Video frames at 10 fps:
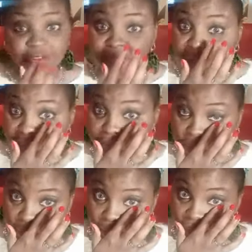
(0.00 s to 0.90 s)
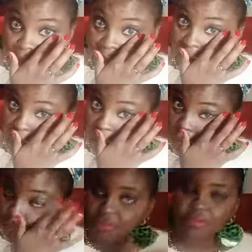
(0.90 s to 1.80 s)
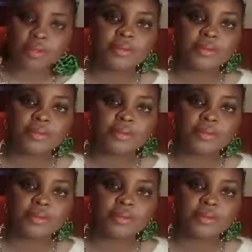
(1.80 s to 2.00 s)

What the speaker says: a father gives love.